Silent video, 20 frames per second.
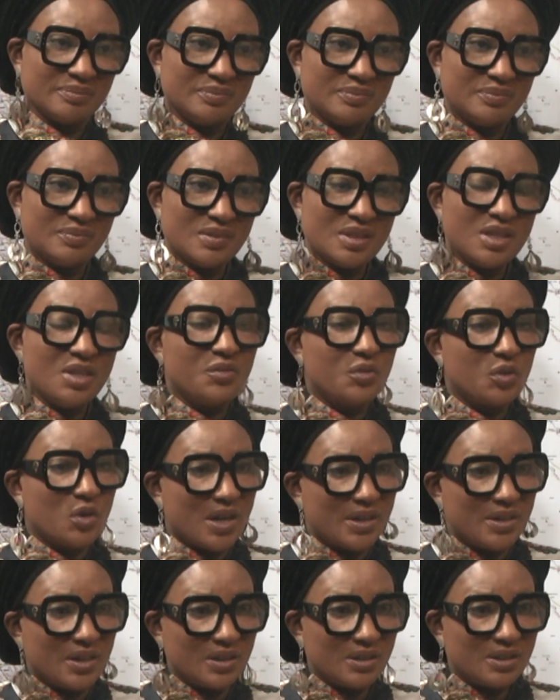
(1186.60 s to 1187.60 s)
If you are
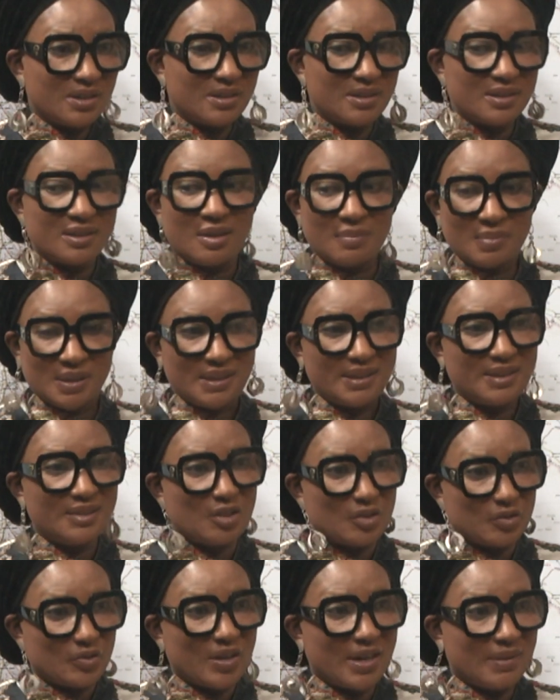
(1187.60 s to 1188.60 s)
not, somebody in your
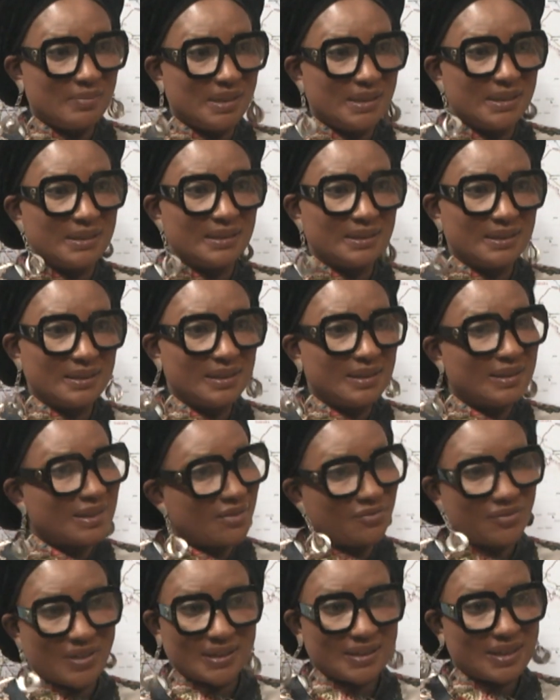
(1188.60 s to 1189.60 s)
family is
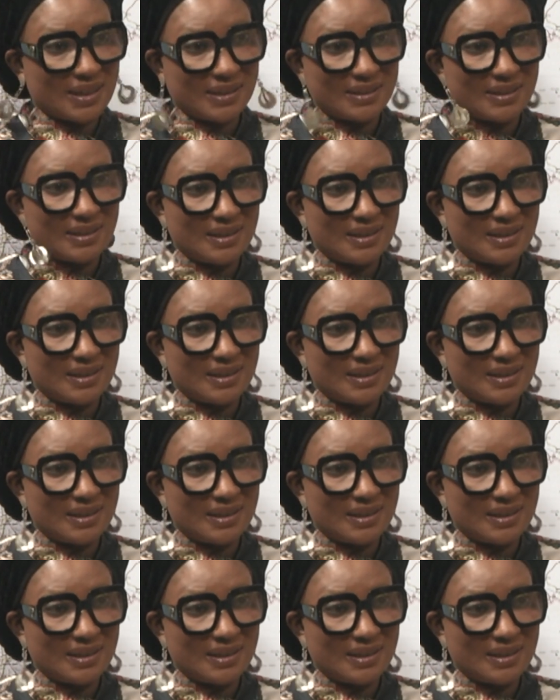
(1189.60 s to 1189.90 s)
affected.